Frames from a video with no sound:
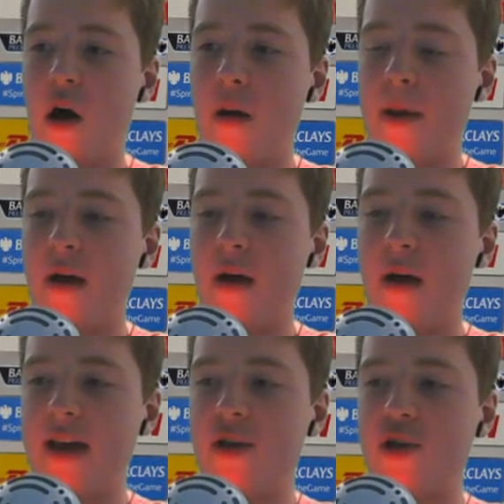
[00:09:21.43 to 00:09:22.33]
I mean, I've
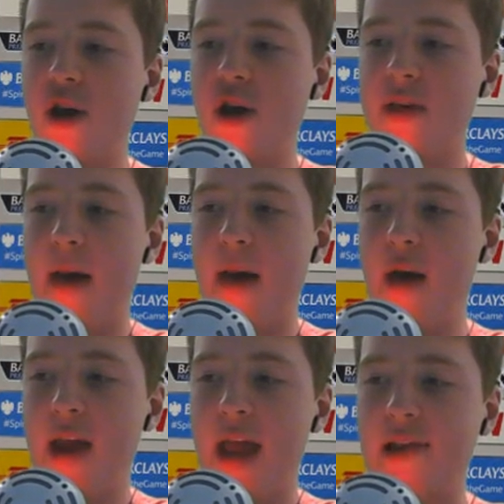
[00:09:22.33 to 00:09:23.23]
seen Tubes there
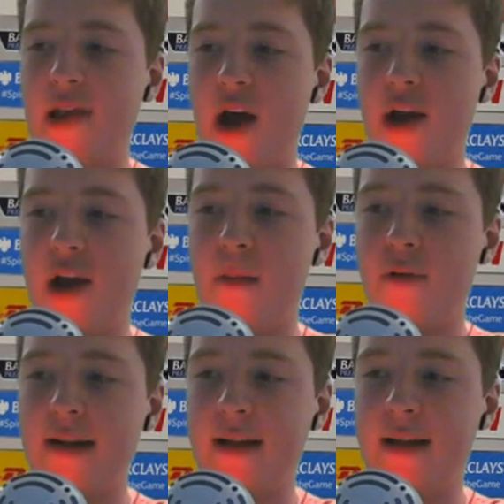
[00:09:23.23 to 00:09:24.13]
putting his
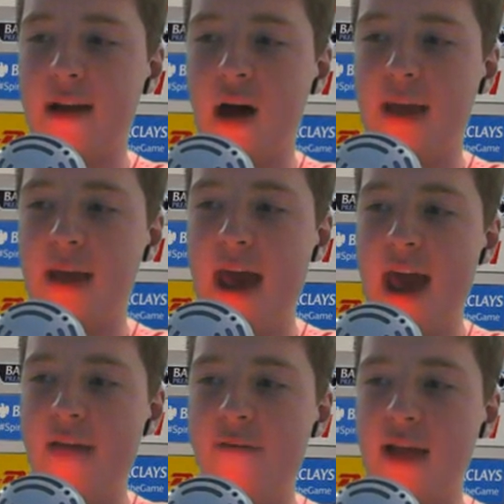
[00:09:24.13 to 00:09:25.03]
predicted lineup: De
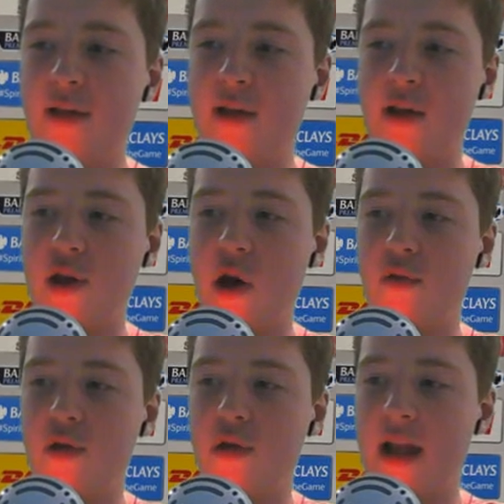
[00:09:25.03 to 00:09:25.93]
Gea, Valencia,
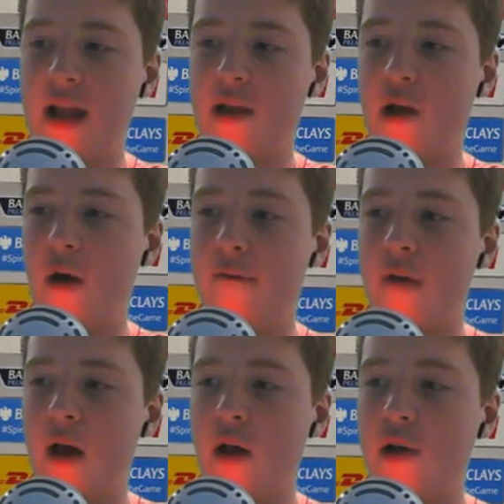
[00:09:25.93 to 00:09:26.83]
Jones, Lindelof,
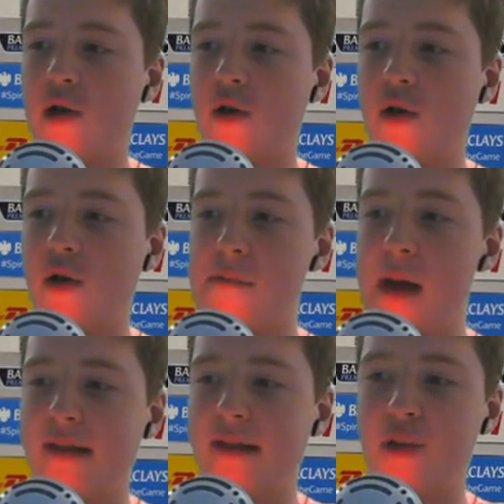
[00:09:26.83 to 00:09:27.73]
Shaw,
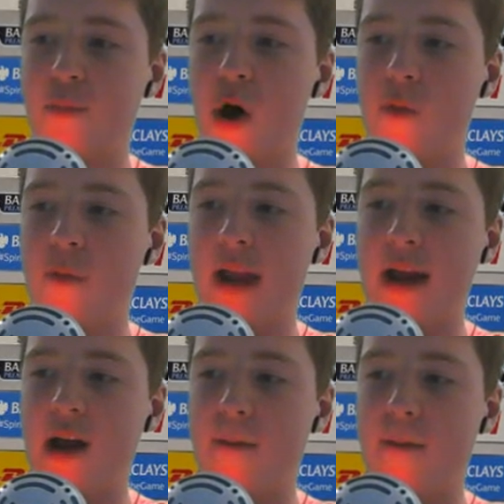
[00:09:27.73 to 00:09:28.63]
Matic, Pogba,
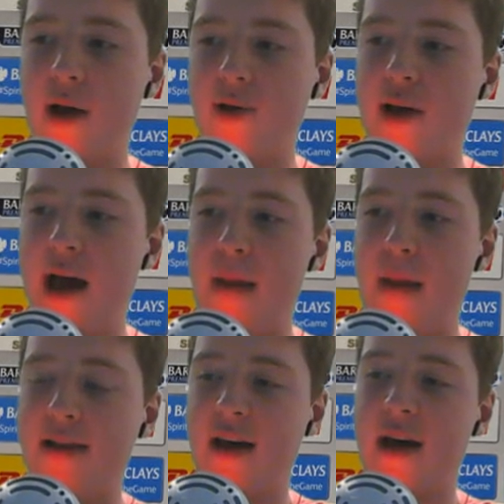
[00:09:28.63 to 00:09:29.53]
Lingard, Martial,
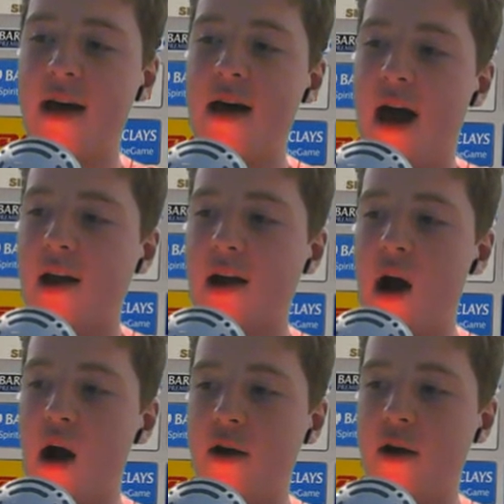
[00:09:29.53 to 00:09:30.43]
Mata, and Lukaku.